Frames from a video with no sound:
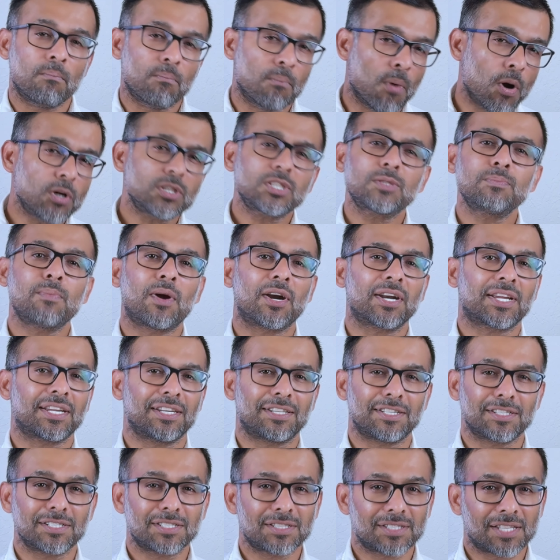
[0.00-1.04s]
Most
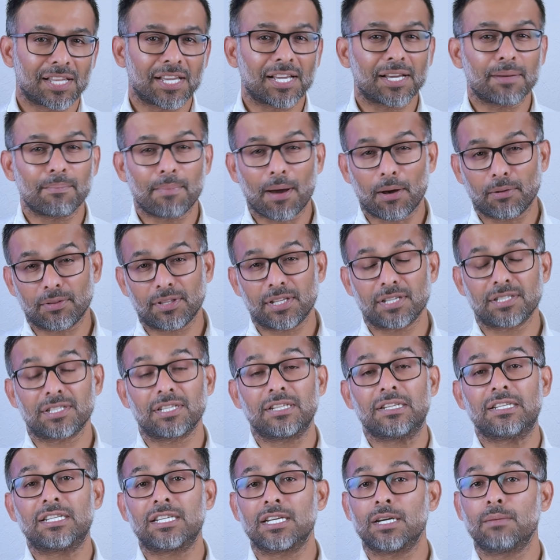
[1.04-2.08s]
marketers think about this
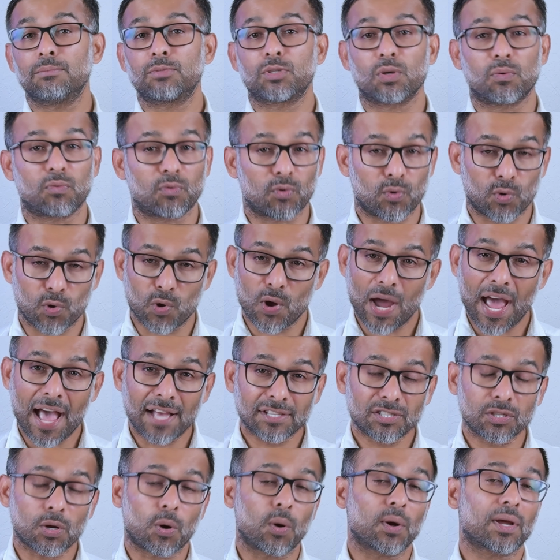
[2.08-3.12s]
in terms of
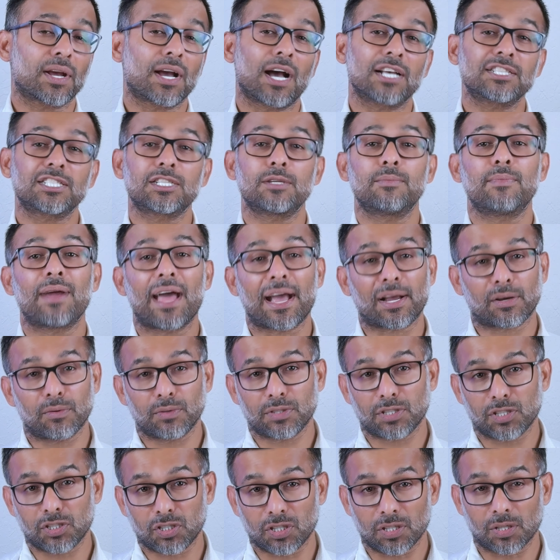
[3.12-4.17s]
ROAS or customer
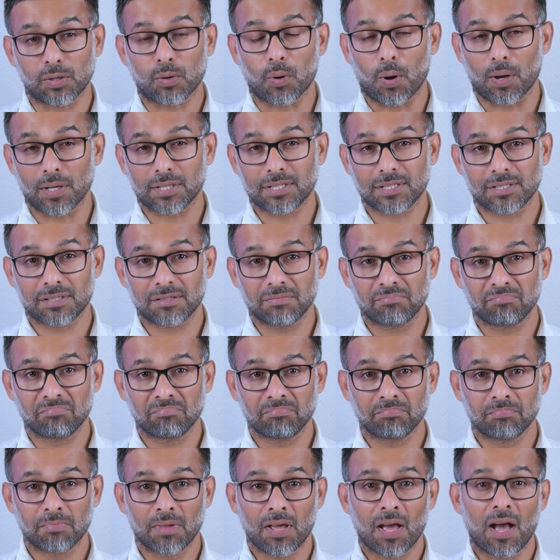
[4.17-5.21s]
acquisition cost.
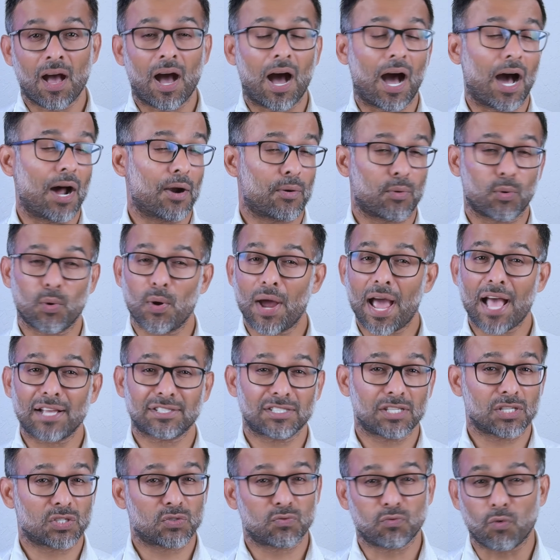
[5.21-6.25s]
Our
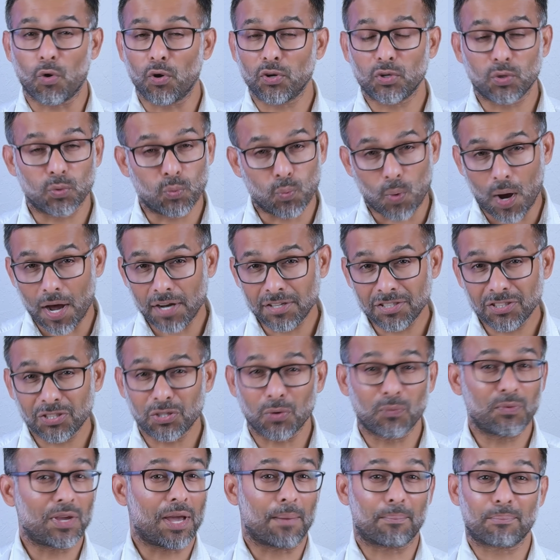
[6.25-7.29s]
ROAS is 4 to 1,
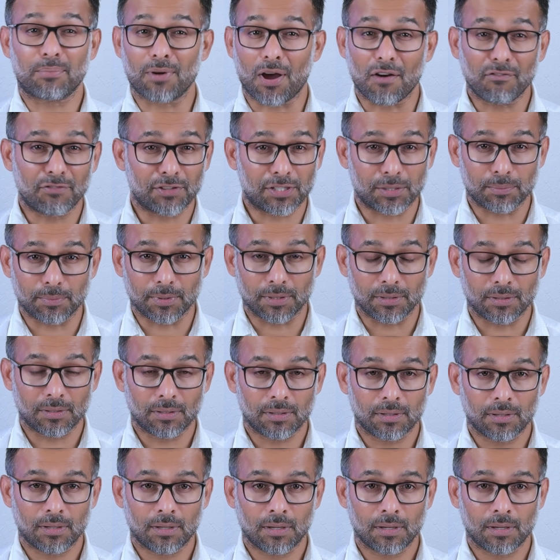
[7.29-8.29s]
so we are profitable.